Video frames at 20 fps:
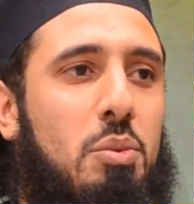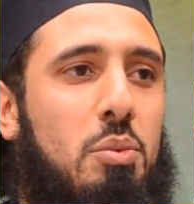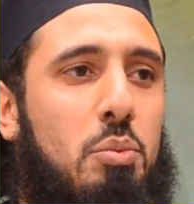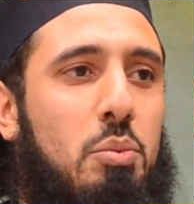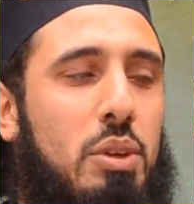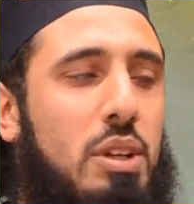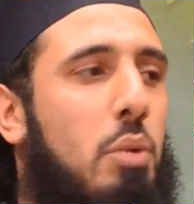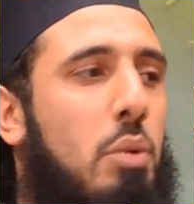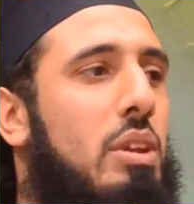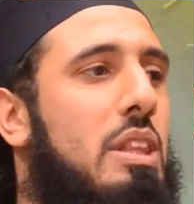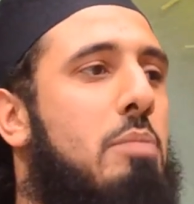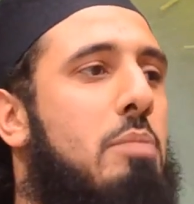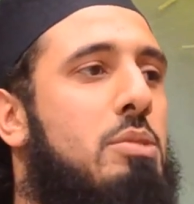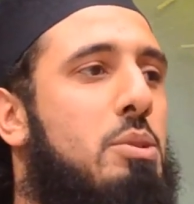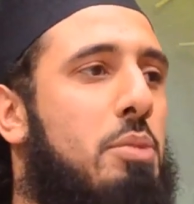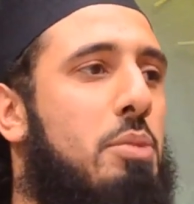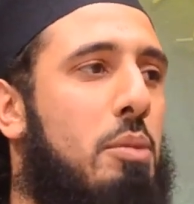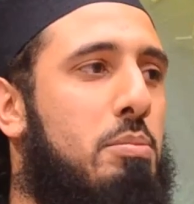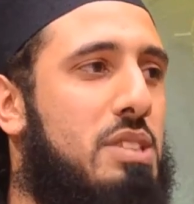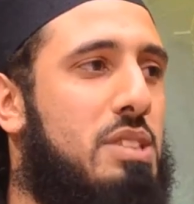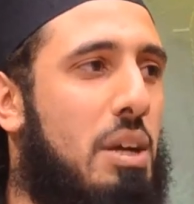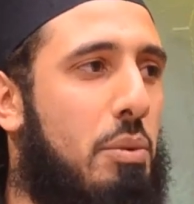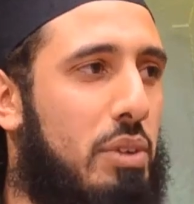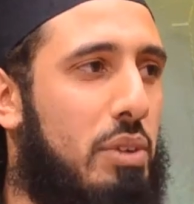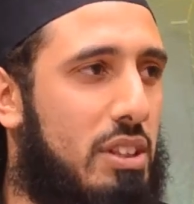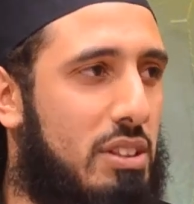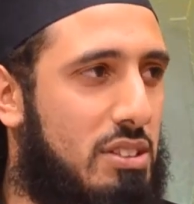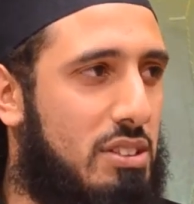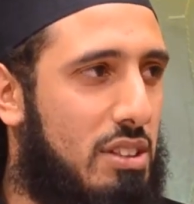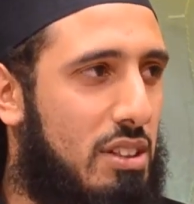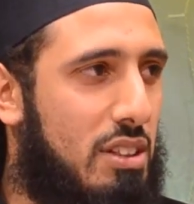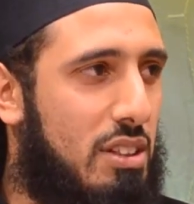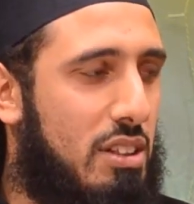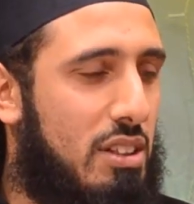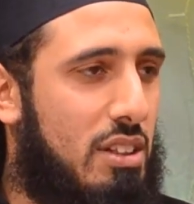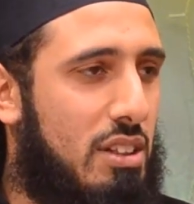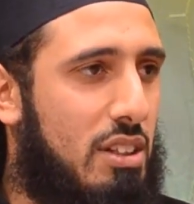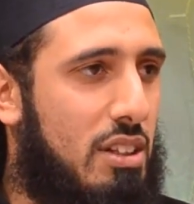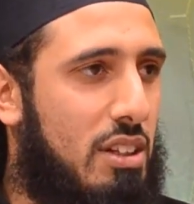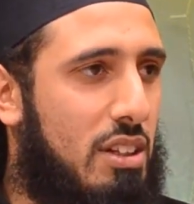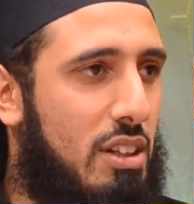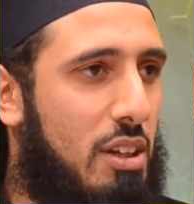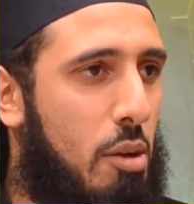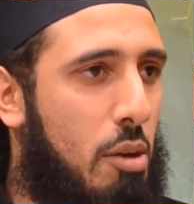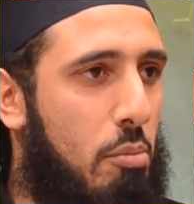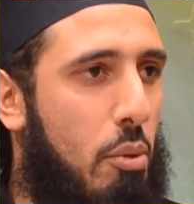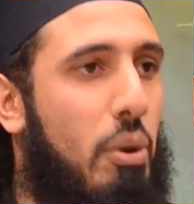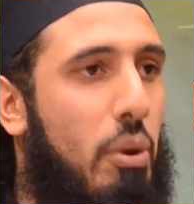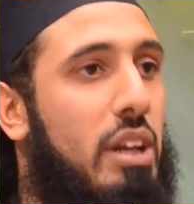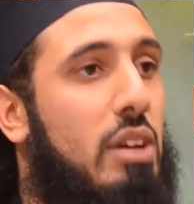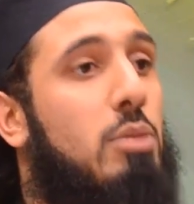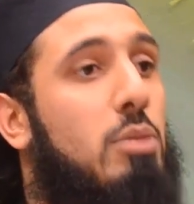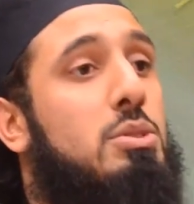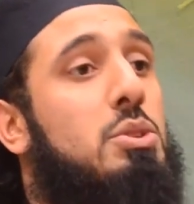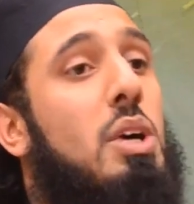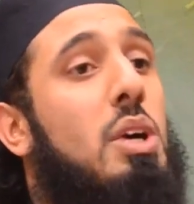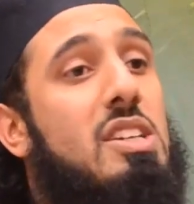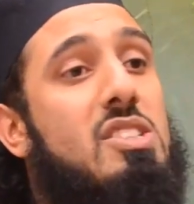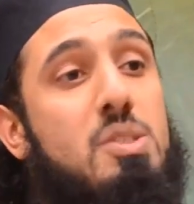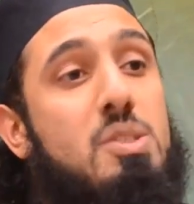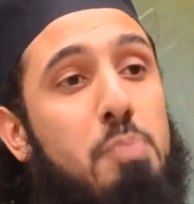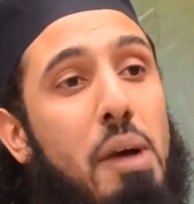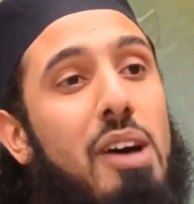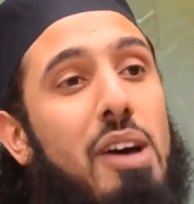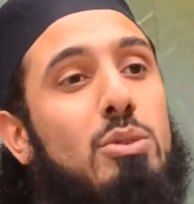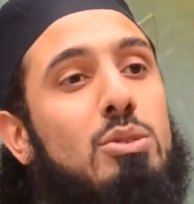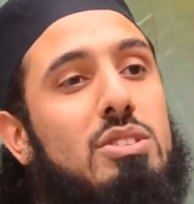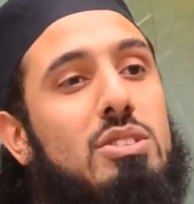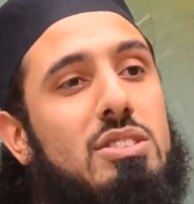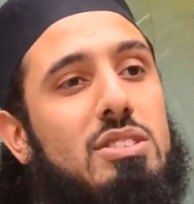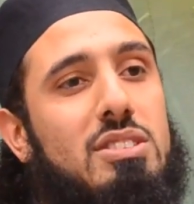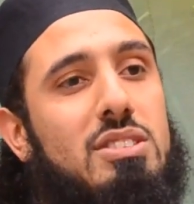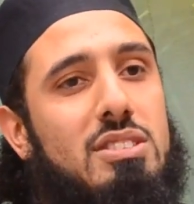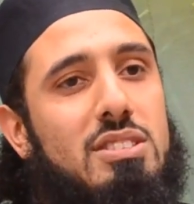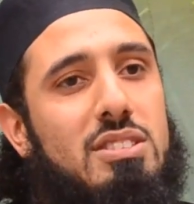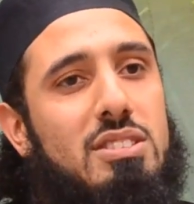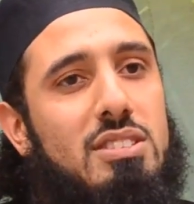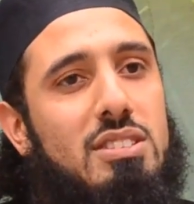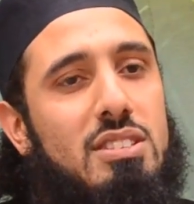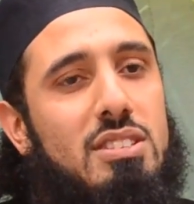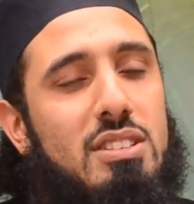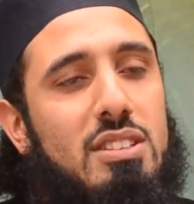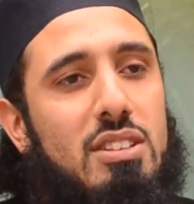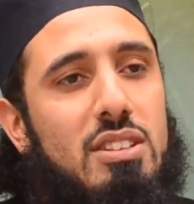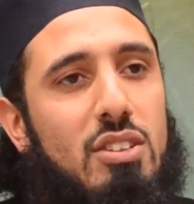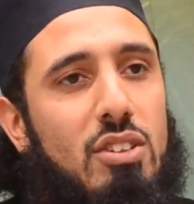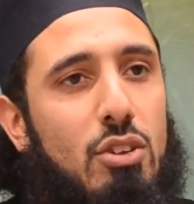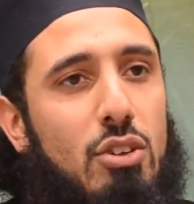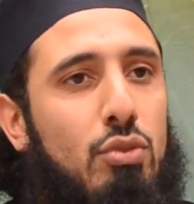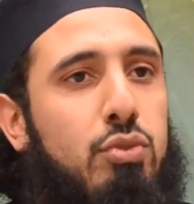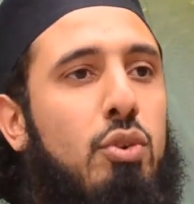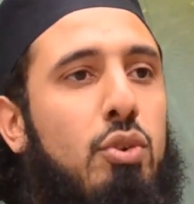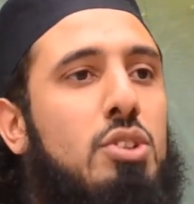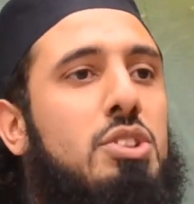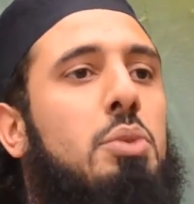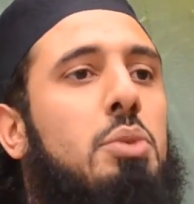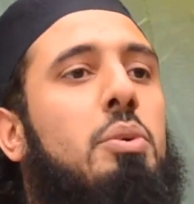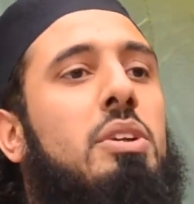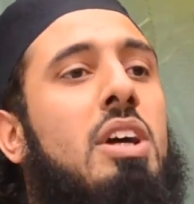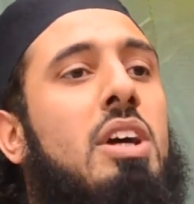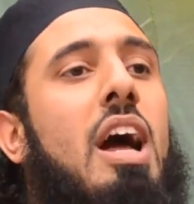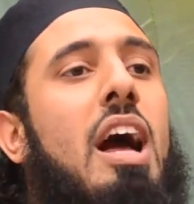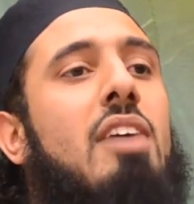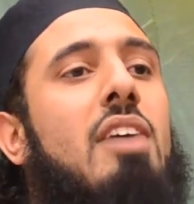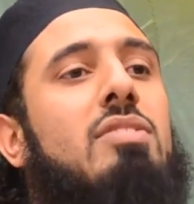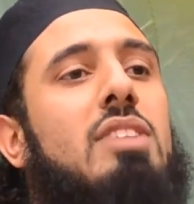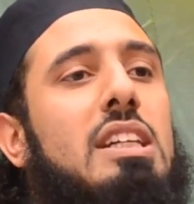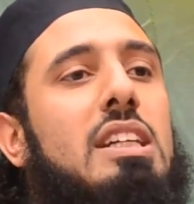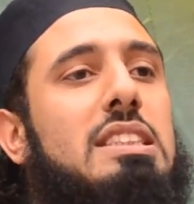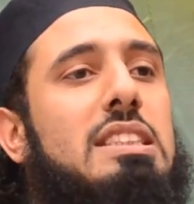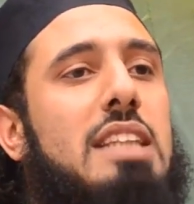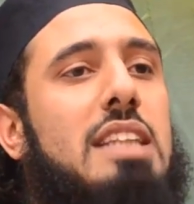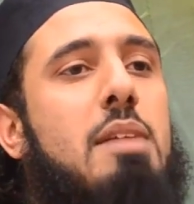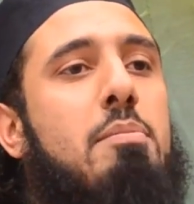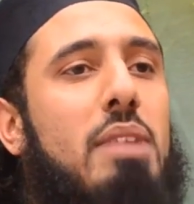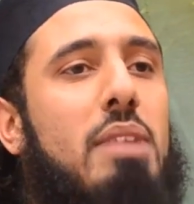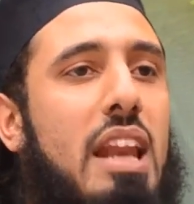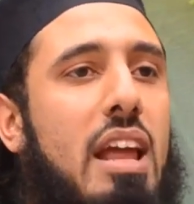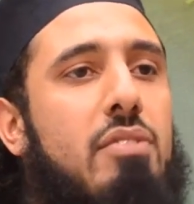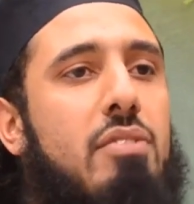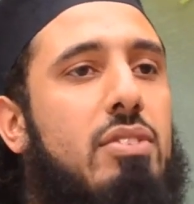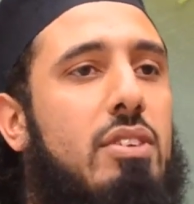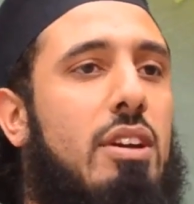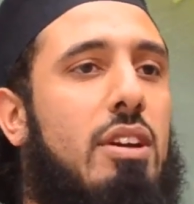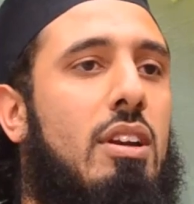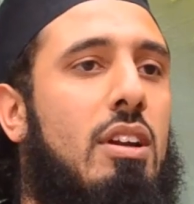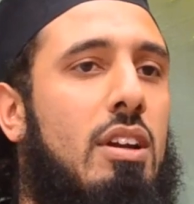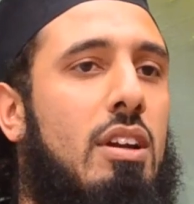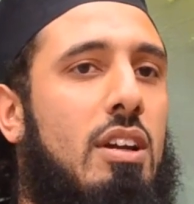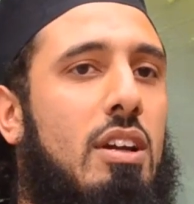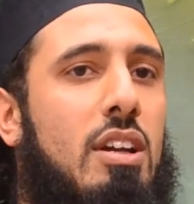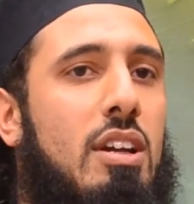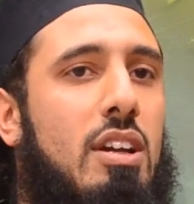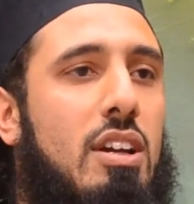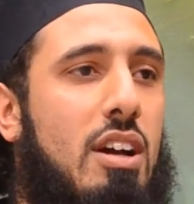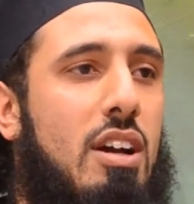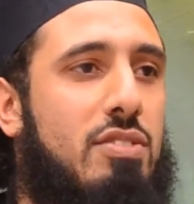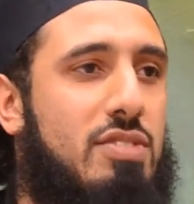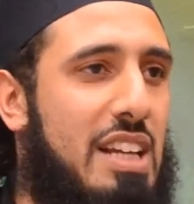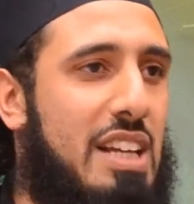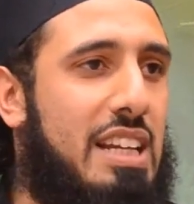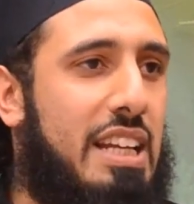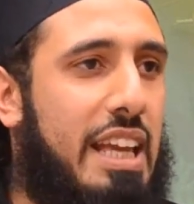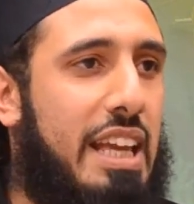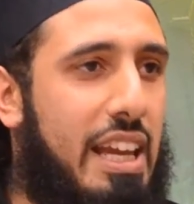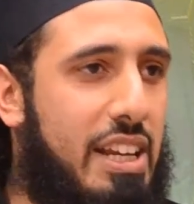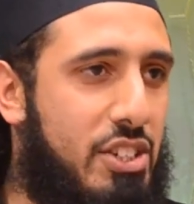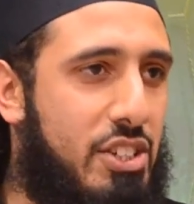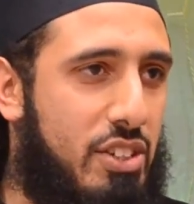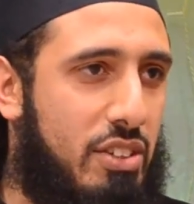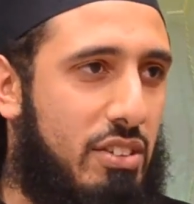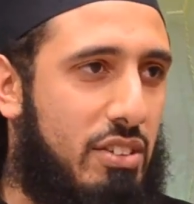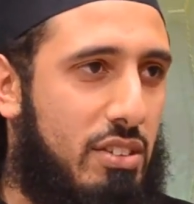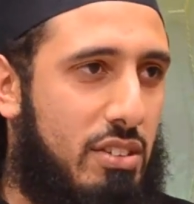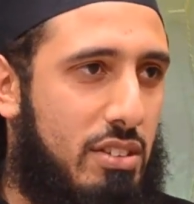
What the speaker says: We don't want them to be upset with us. But when it comes to our spouse, unfortunately we don't have that same level of dedication.